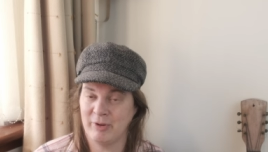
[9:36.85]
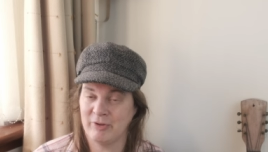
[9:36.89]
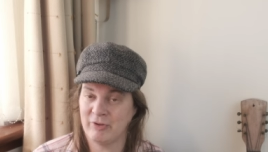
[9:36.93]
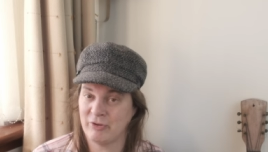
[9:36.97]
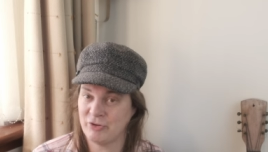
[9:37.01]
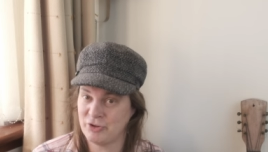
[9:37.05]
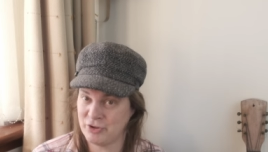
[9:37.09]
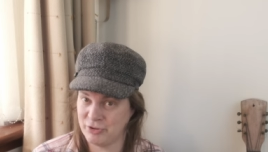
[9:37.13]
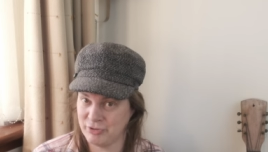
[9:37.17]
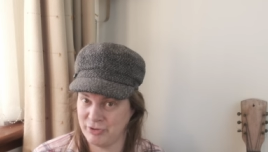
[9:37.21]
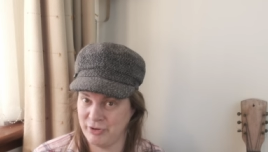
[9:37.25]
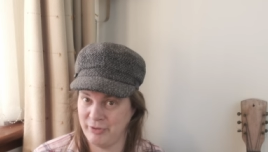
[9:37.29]
as I
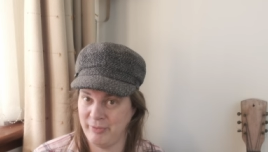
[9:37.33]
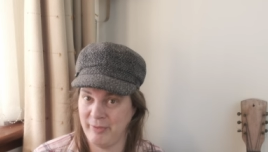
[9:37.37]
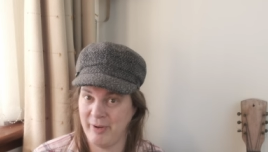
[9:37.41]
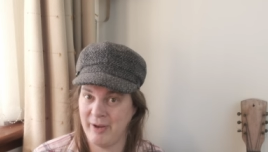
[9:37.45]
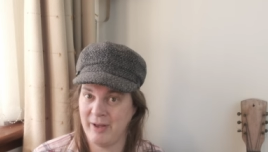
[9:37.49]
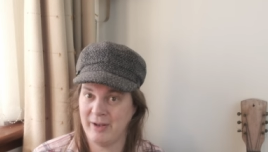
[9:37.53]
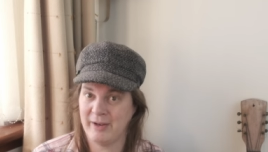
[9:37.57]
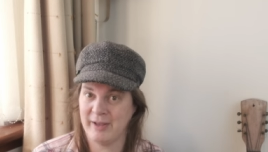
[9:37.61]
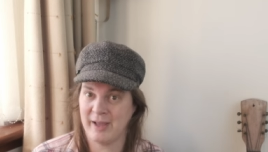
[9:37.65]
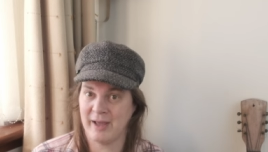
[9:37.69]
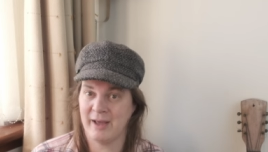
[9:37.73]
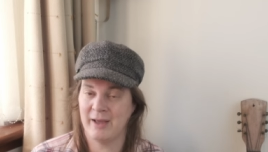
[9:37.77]
showed you
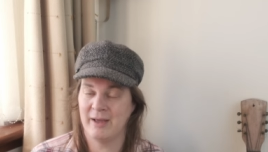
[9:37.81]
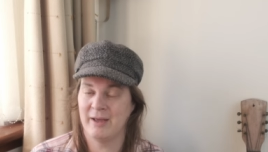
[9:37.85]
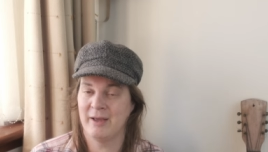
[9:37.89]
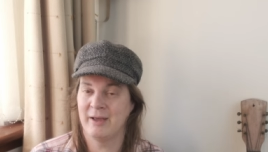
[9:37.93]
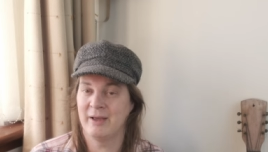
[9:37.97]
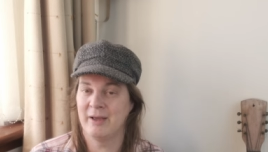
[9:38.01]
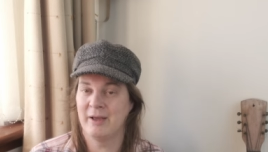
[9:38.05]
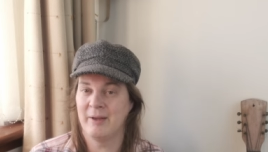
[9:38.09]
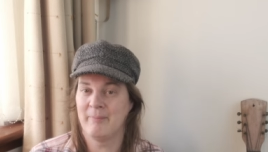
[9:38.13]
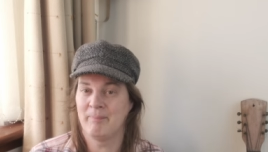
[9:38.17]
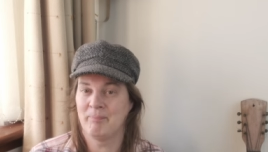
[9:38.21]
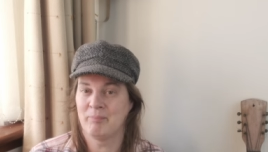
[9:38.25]
earlier,
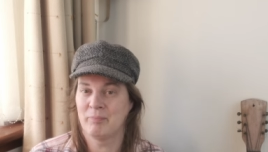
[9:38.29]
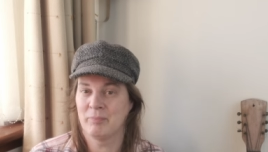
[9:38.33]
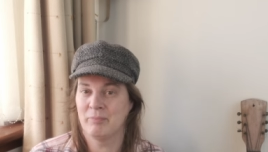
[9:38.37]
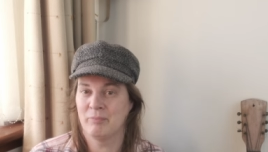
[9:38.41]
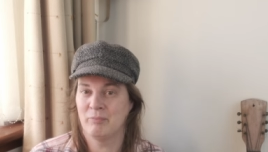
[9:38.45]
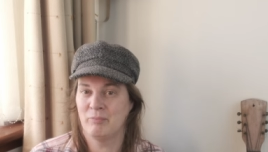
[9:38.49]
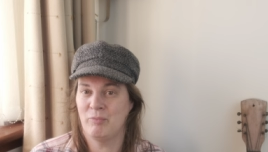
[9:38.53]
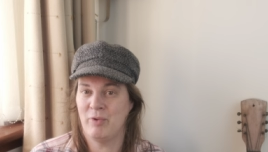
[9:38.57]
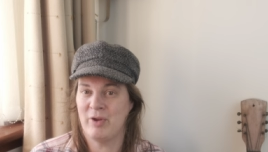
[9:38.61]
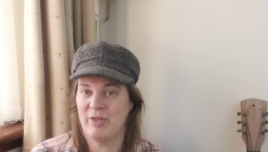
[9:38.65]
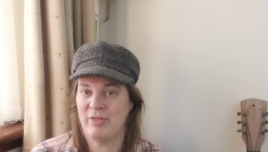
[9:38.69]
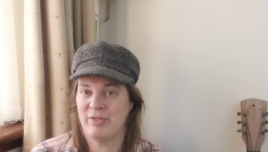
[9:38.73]

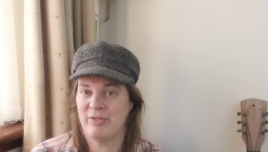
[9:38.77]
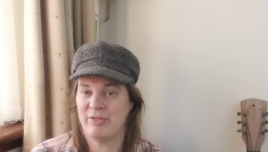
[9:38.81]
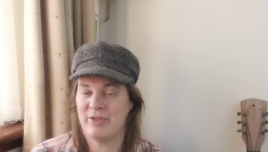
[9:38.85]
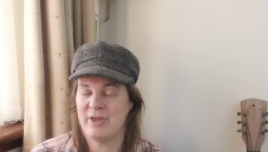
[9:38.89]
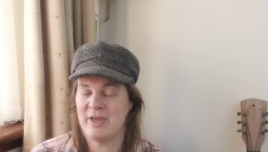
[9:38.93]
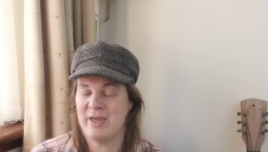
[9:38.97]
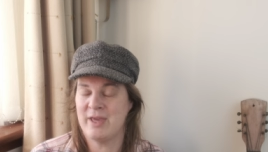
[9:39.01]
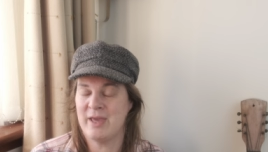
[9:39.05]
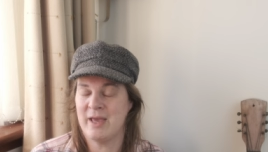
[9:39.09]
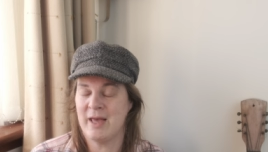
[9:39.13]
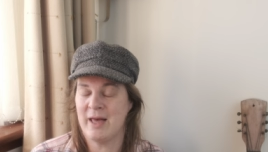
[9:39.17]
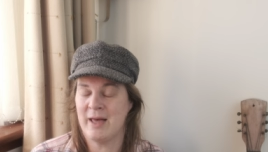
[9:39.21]
with
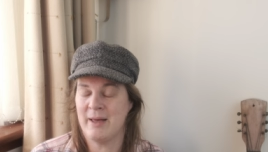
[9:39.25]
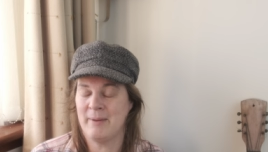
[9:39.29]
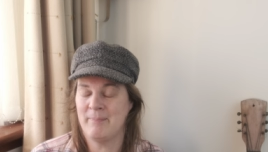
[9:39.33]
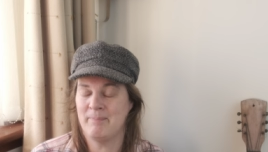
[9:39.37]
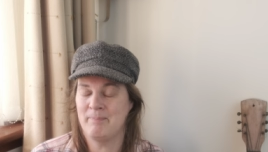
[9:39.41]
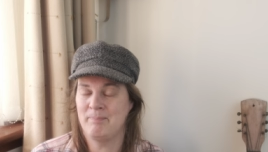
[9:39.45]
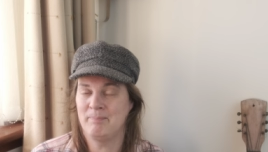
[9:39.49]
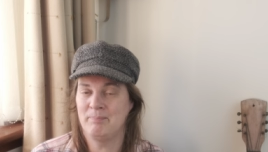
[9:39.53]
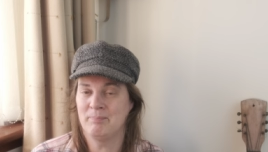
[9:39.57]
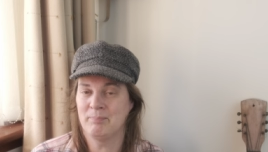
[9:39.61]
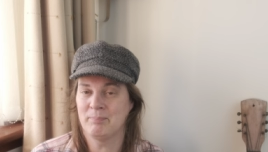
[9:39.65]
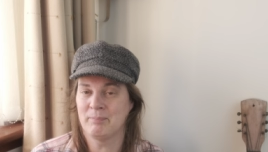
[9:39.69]
the
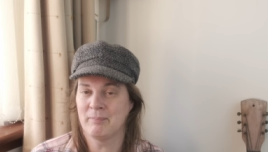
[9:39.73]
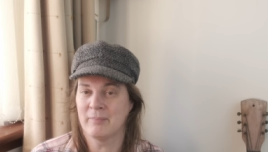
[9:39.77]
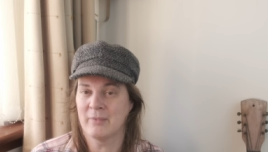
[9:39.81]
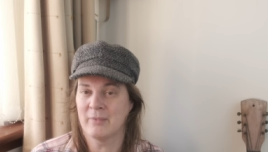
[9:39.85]
um,